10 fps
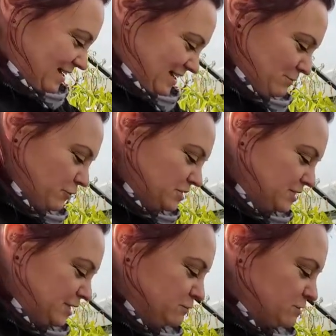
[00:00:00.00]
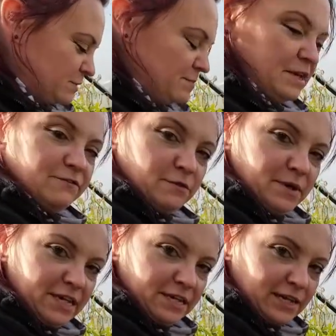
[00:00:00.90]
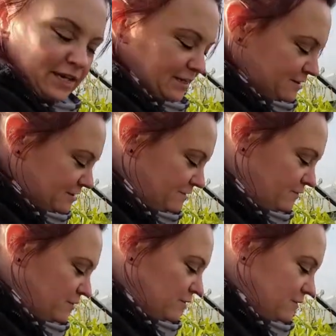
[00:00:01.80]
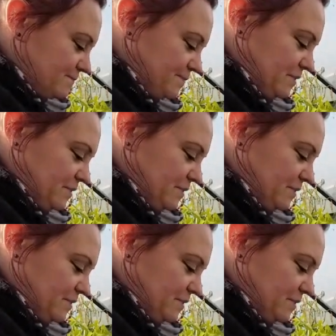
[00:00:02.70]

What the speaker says: I'm going to use my big vermiculite that I've got.